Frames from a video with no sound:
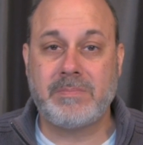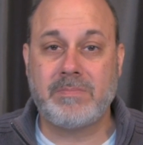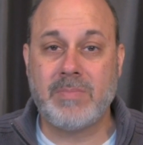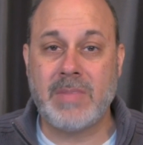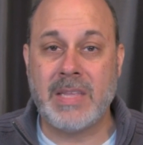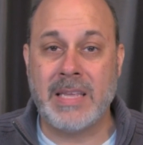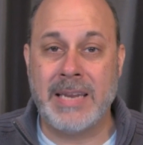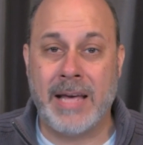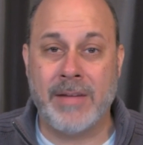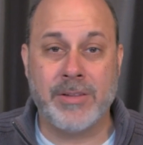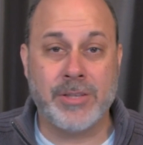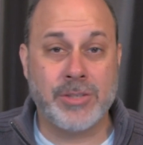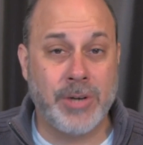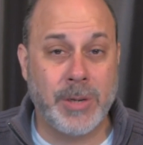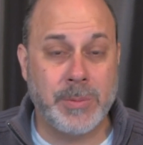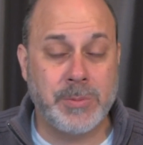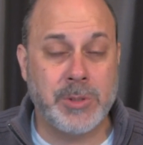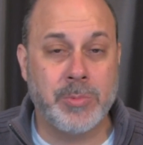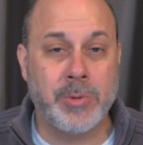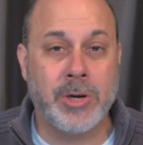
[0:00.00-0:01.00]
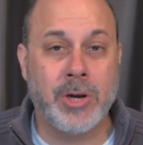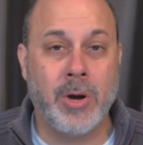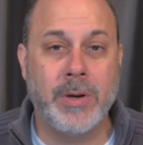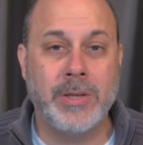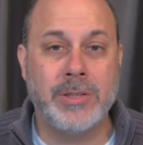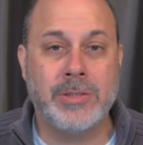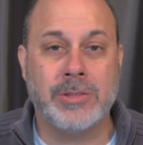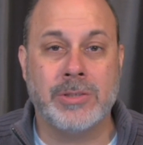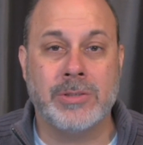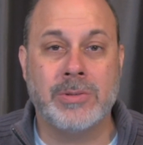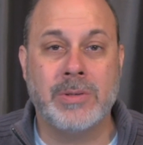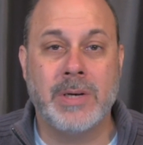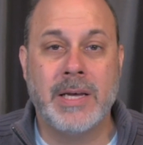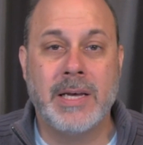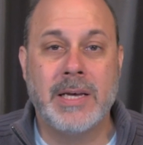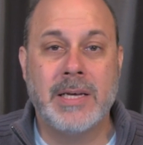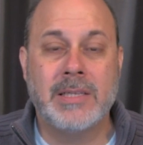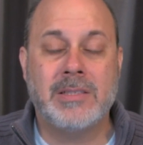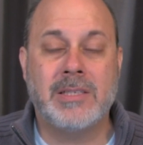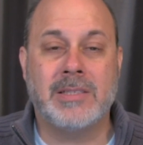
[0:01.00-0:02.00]
Now the scripture we're going to
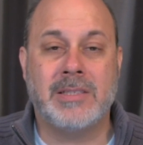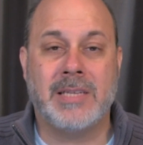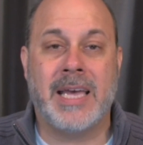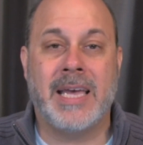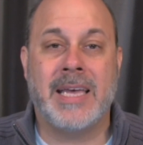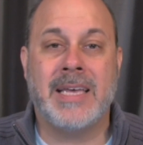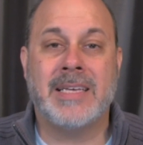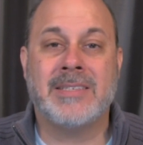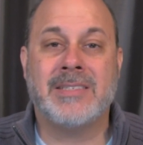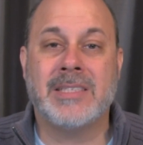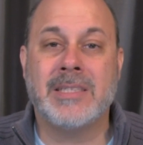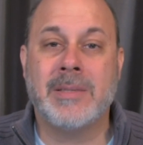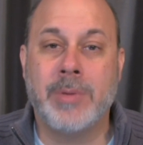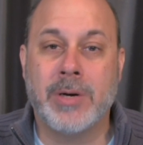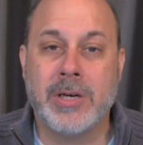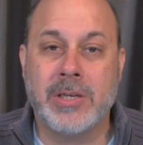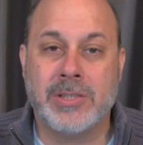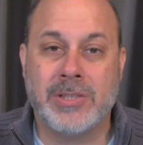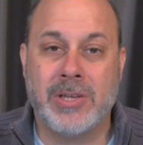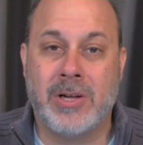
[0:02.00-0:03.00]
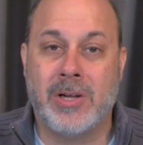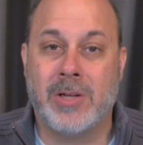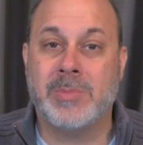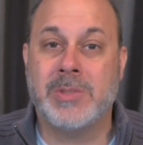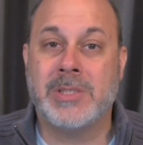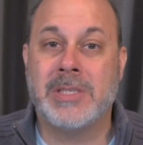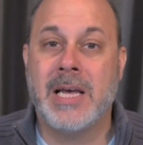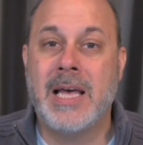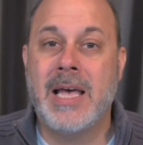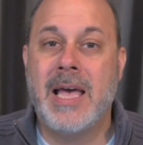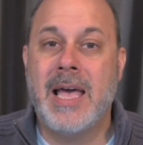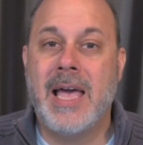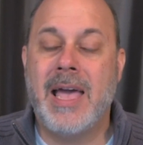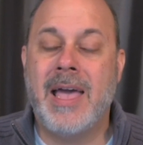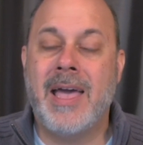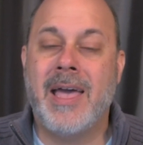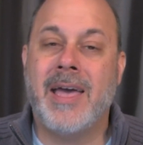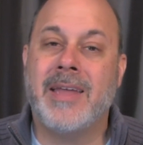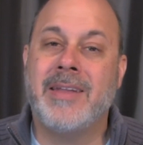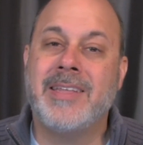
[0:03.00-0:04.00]
today is in the book of Psalms
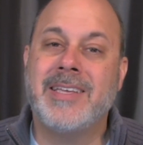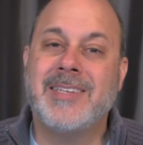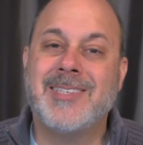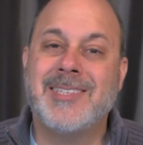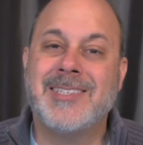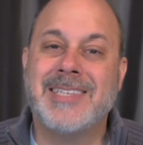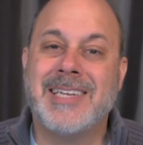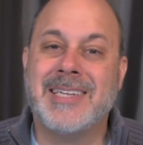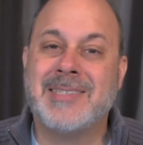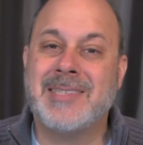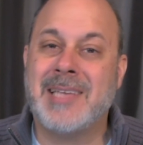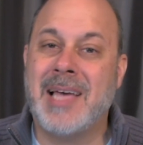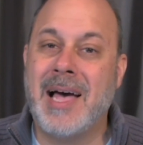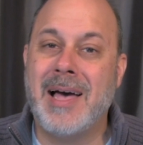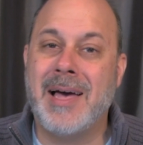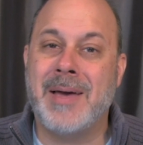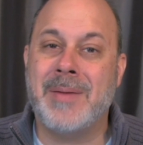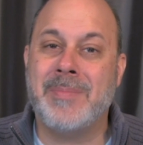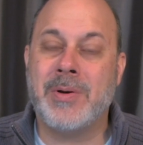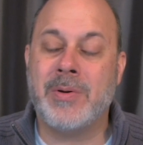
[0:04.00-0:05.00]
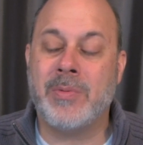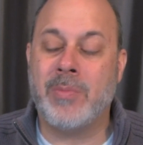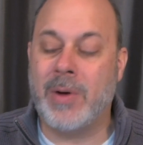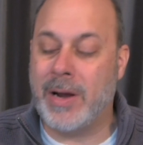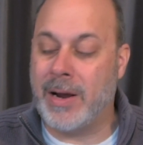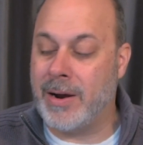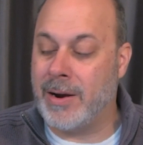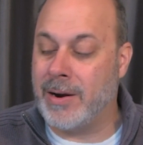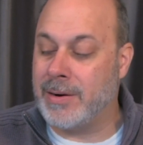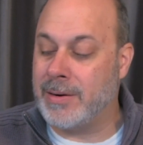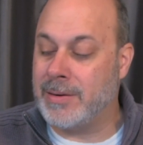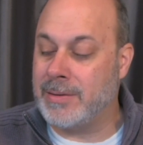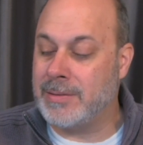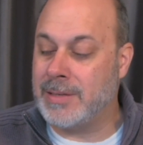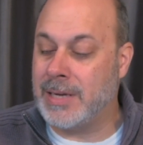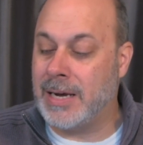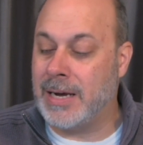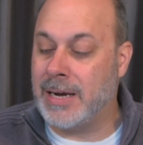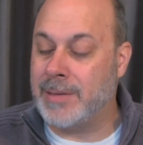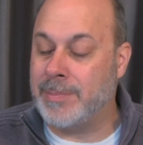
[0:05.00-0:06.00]
and this is at a time where
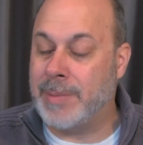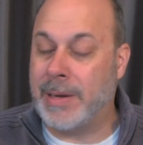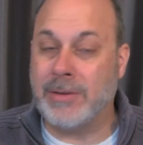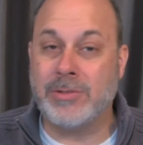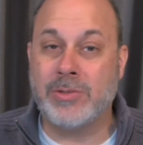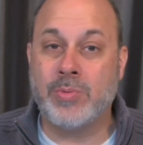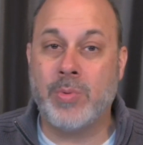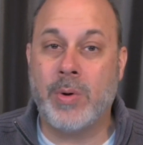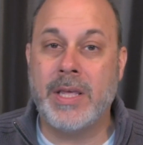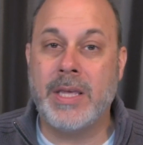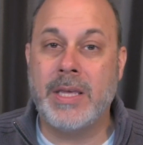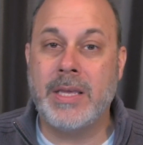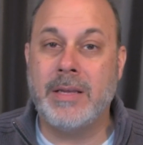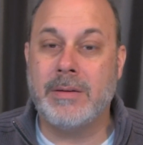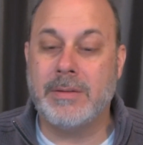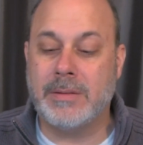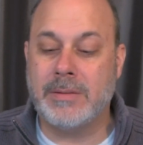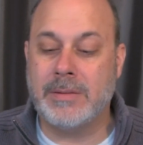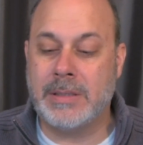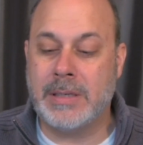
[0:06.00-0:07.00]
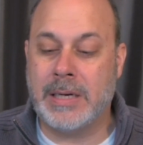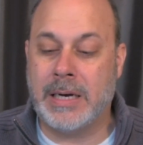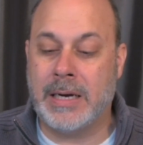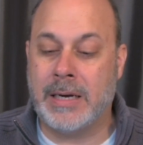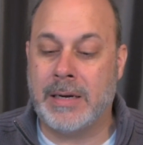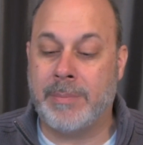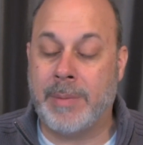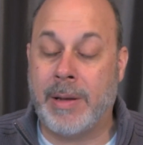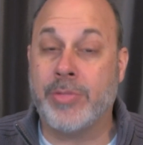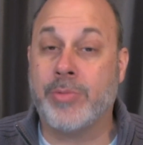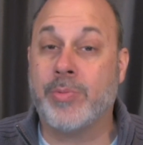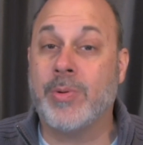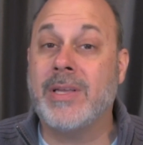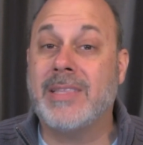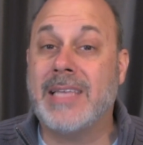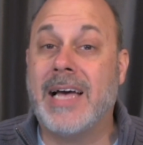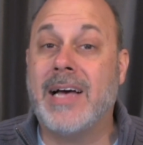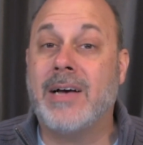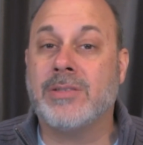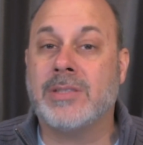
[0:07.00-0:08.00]
uh, about 20, uh, about
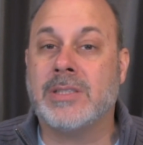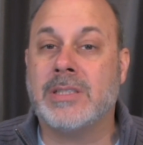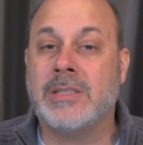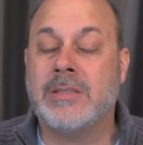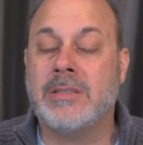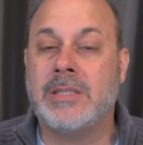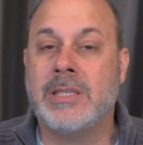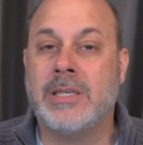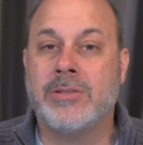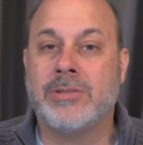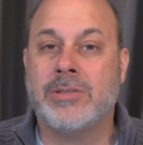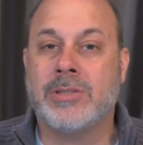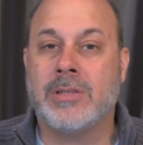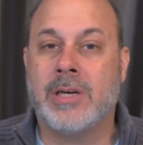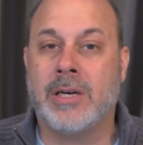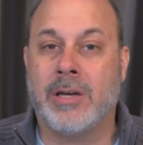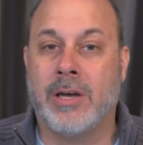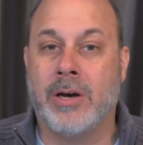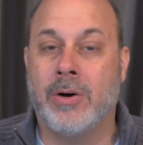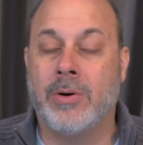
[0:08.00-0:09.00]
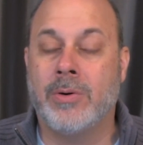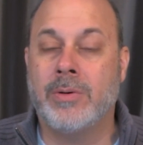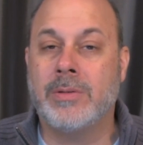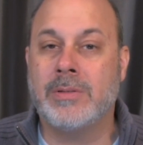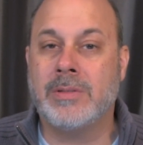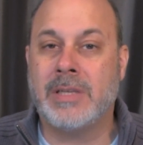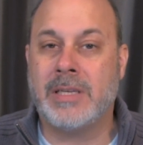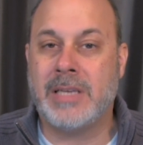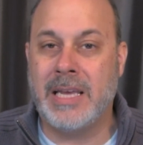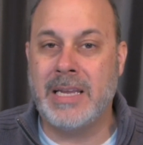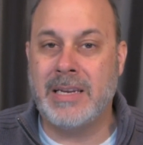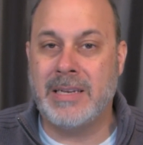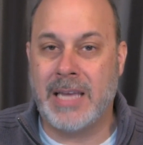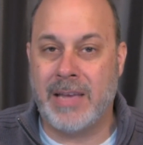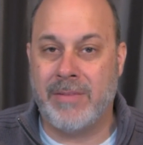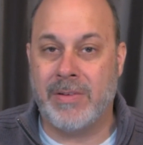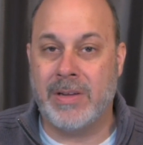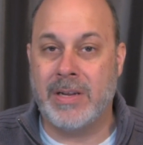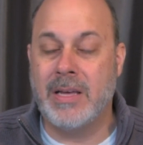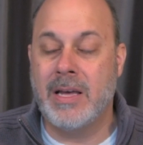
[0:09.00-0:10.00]
3,000 years ago, the King
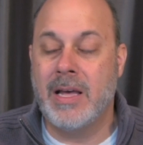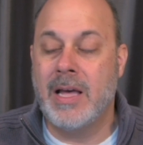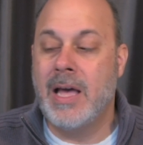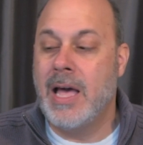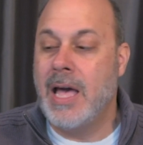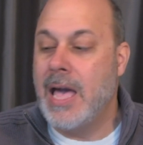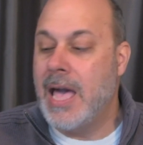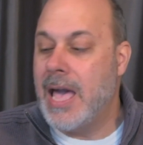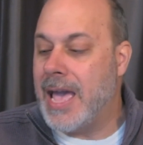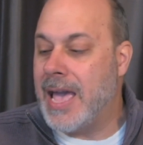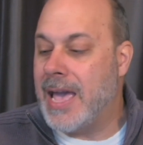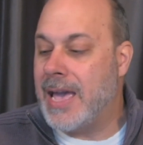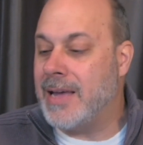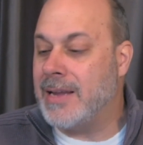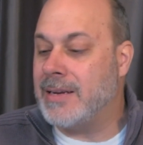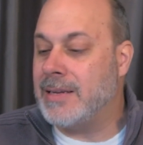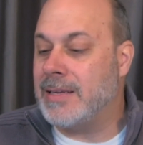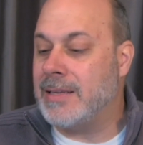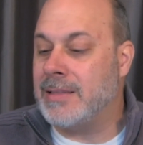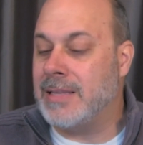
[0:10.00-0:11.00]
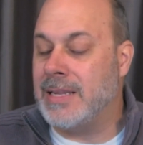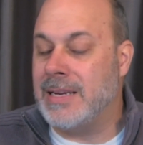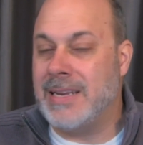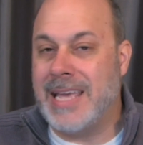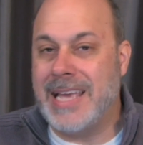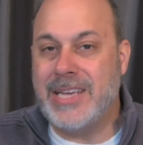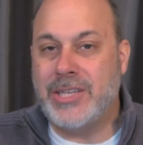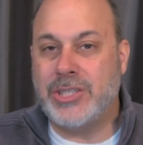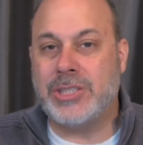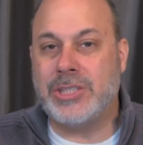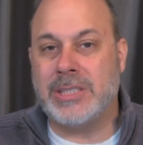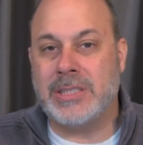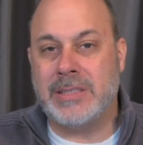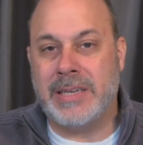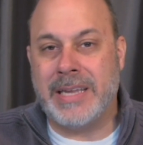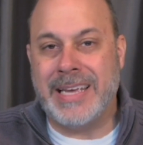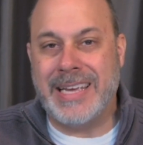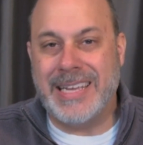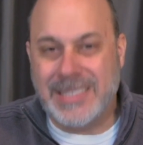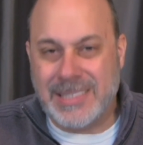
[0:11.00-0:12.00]
David, and the nation
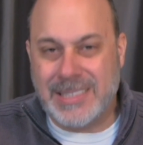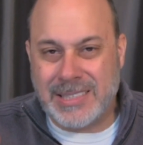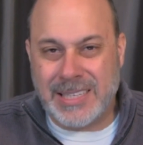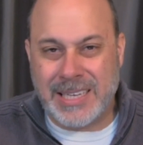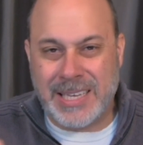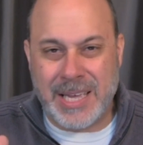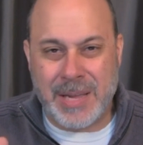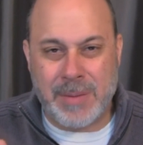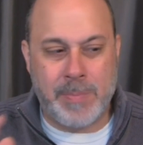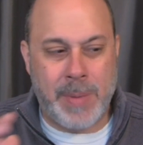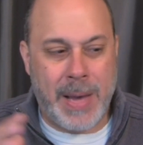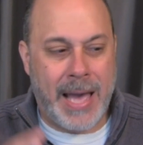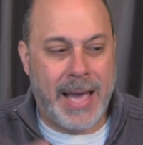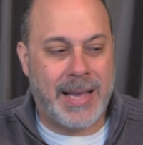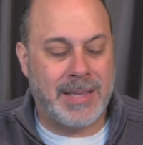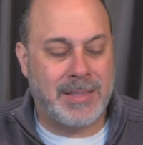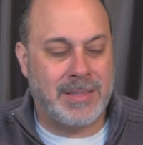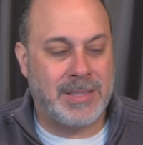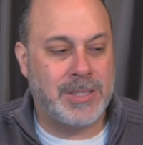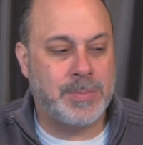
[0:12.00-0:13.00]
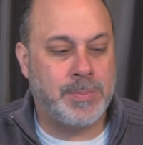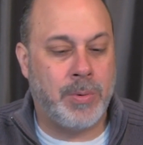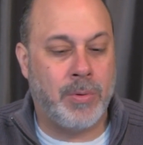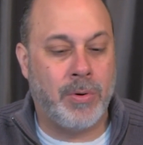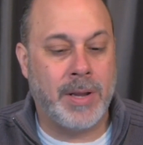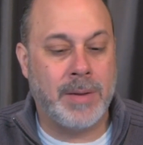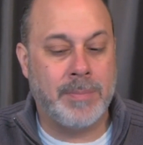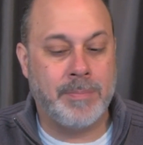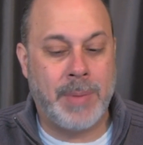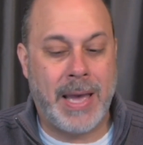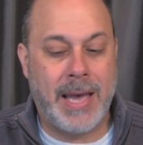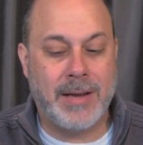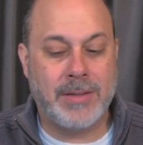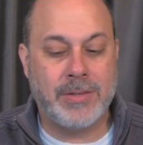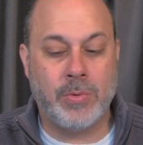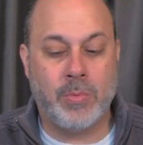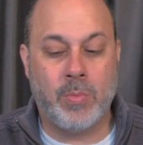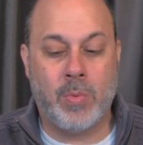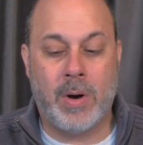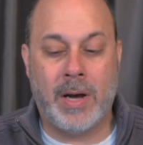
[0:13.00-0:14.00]
needs to get back at this point, back
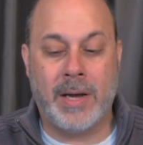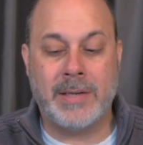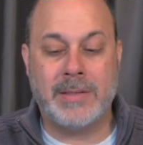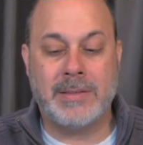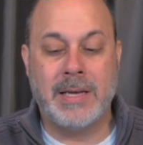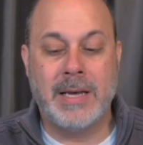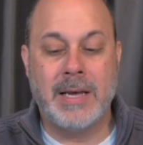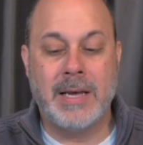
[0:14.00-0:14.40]
to what